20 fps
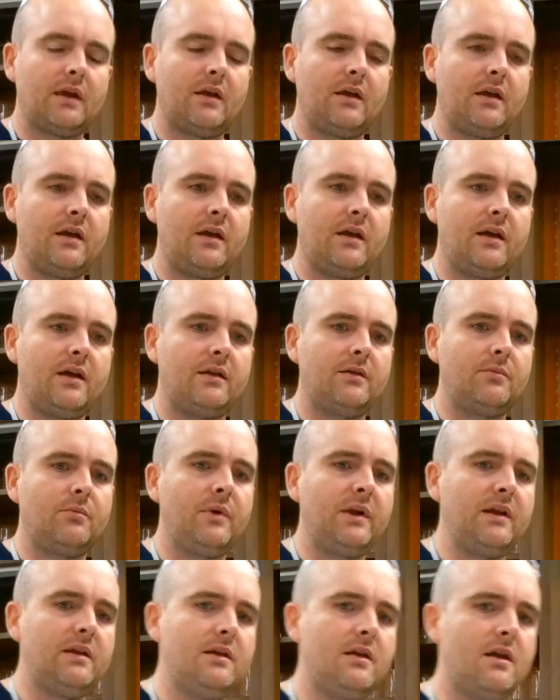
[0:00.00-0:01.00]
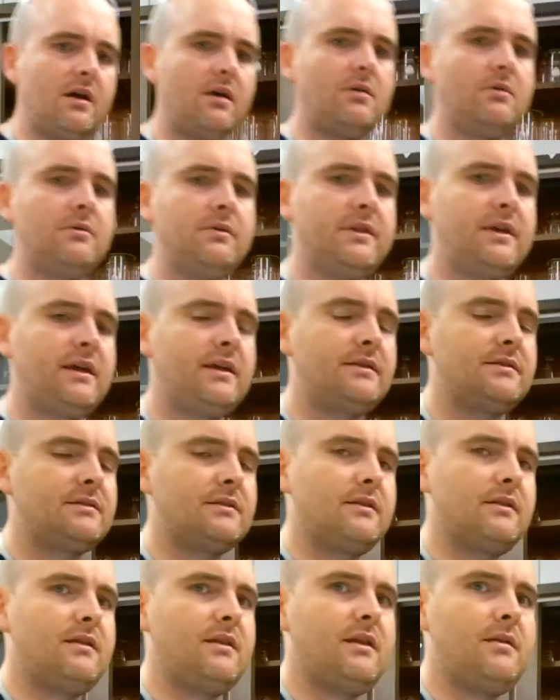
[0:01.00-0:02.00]
and we know that
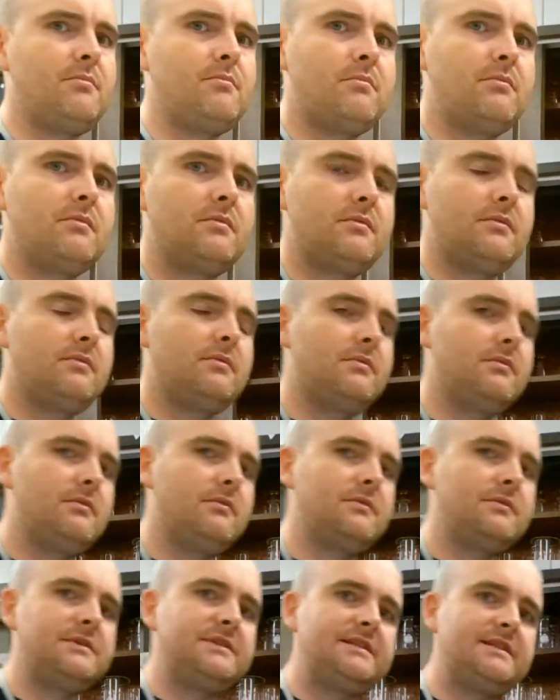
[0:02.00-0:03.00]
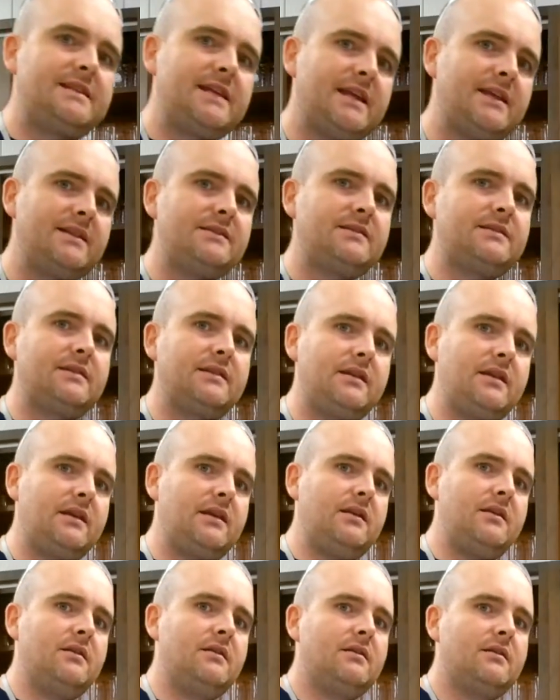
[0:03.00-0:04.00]
the
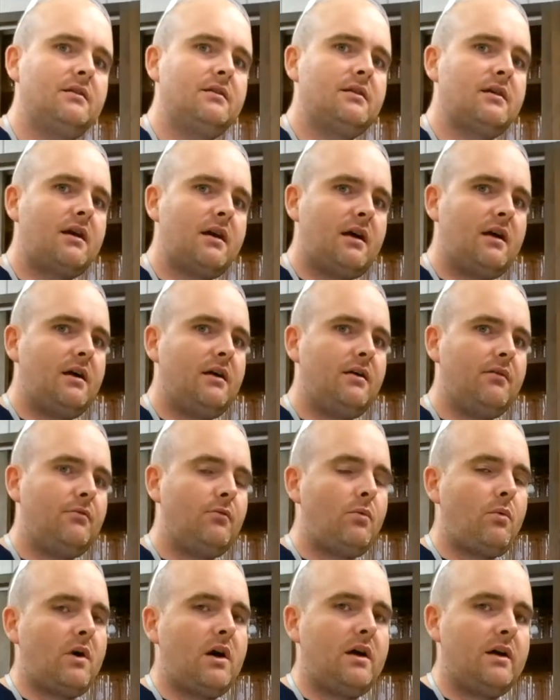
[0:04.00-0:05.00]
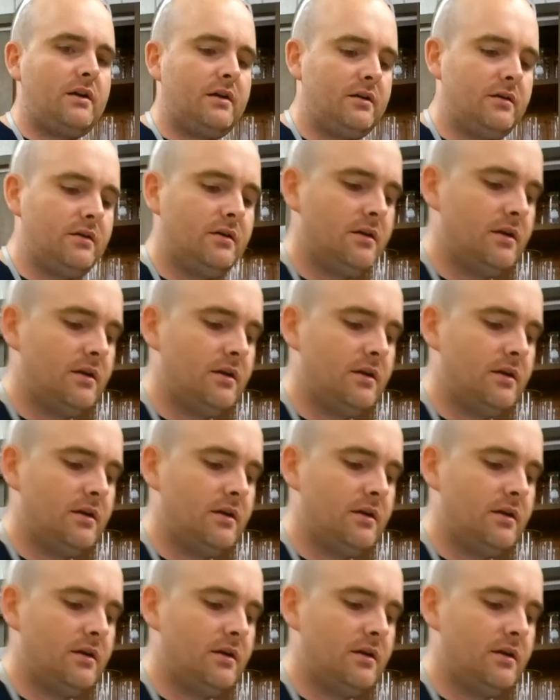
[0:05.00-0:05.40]
density of water